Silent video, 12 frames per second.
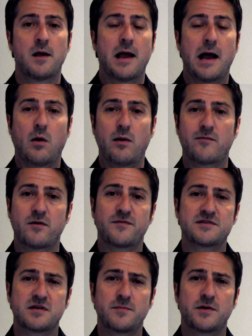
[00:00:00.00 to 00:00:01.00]
However, if
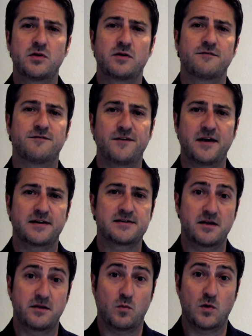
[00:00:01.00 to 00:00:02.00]
it's something you can fix,
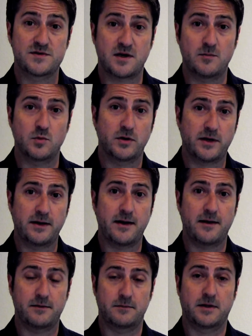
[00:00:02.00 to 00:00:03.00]
and the ones I'm looking
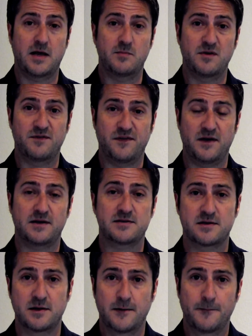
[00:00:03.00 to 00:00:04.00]
at can be
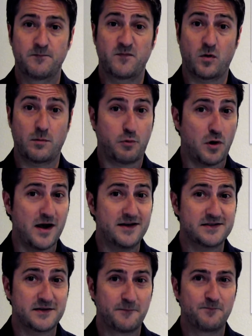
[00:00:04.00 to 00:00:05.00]
fixed for a
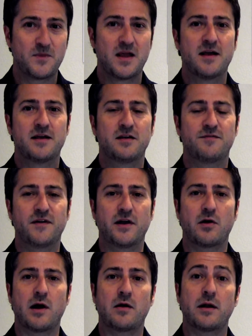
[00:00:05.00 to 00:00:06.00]
price, you
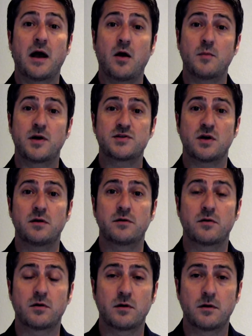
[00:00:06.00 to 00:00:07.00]
figure out how much
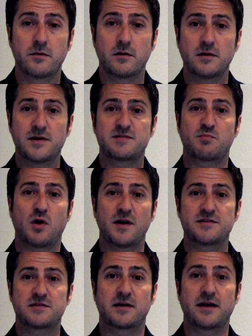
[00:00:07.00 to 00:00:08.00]
under the list
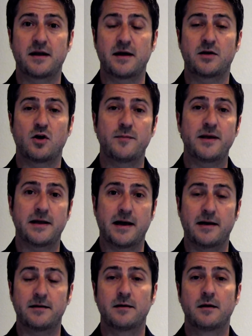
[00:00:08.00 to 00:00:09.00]
price can I come in
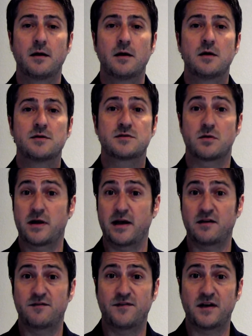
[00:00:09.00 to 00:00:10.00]
at so that I
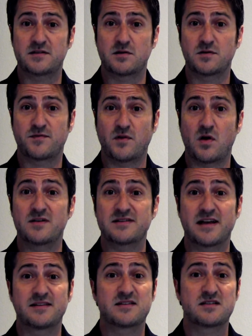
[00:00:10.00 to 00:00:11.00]
can fix those flaws
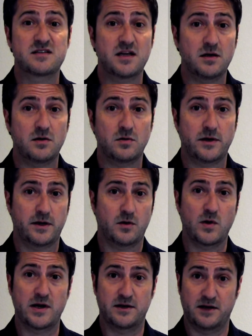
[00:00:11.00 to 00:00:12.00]
and still get a
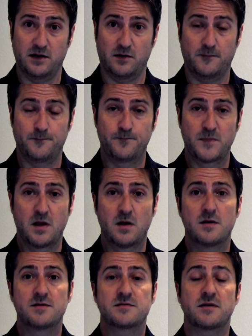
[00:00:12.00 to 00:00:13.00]
great deal.
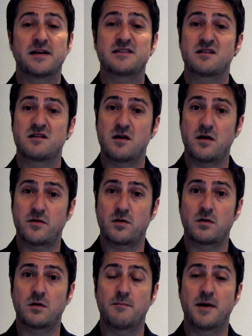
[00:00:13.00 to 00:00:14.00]
So that's
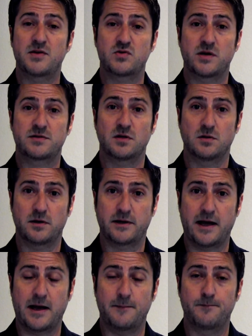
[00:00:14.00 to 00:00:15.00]
another metric to look
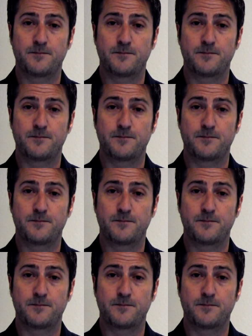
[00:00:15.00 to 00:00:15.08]
at.